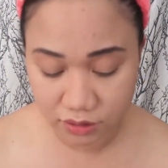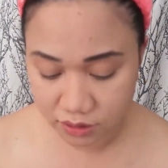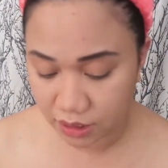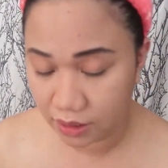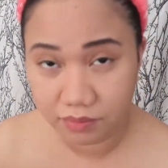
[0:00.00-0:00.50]
the
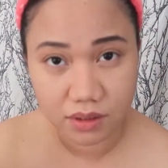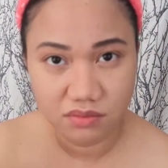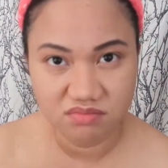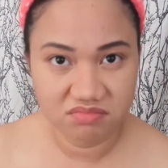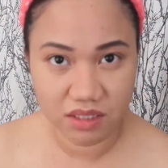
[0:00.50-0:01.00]
time, but
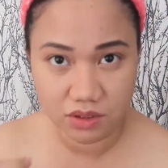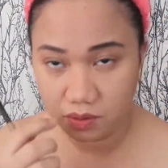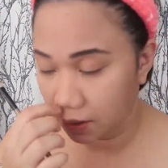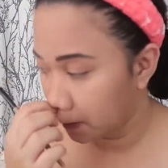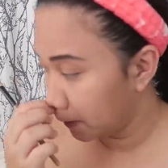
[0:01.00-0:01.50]
that's
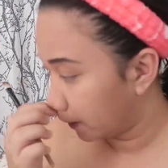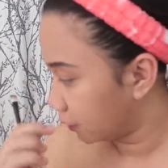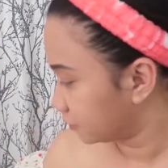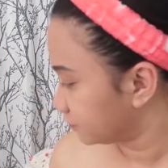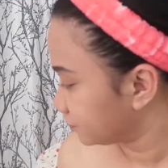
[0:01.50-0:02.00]
what I do.
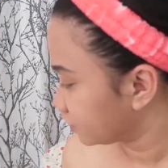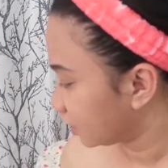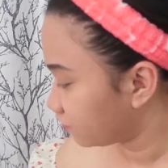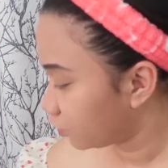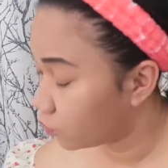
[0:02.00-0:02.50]

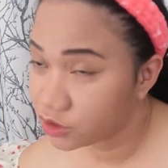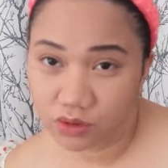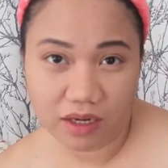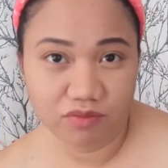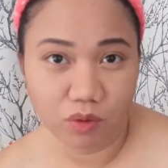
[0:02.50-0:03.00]
I want
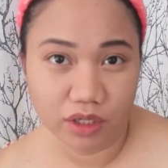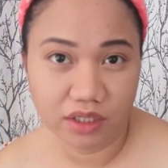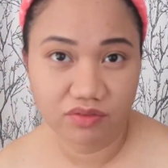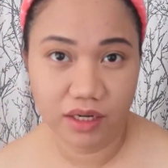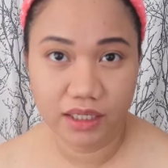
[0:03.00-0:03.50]
to have more
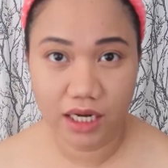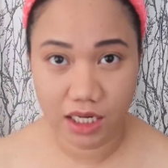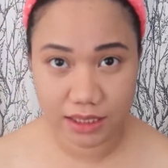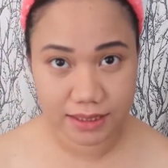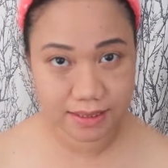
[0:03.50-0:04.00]
defined
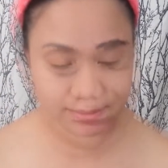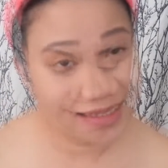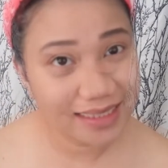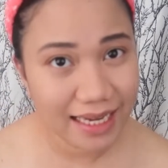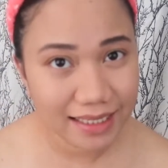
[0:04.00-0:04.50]
eyes.
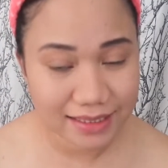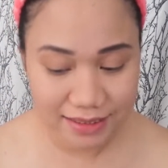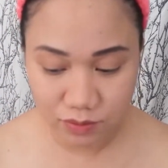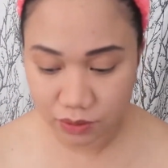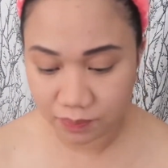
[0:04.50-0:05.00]

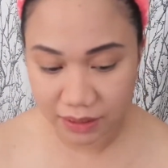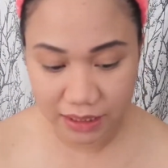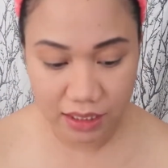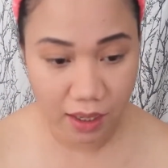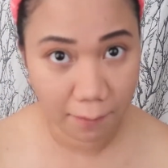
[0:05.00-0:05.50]
Next would
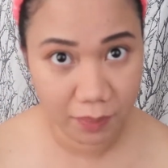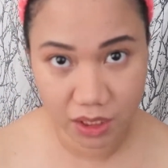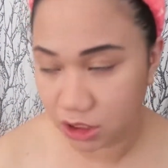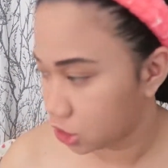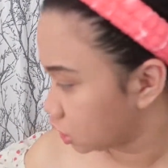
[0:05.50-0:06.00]
be
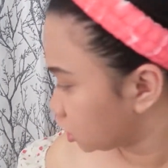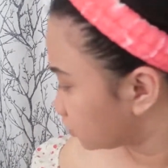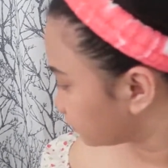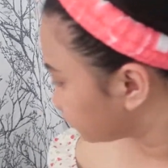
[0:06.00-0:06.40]
blush.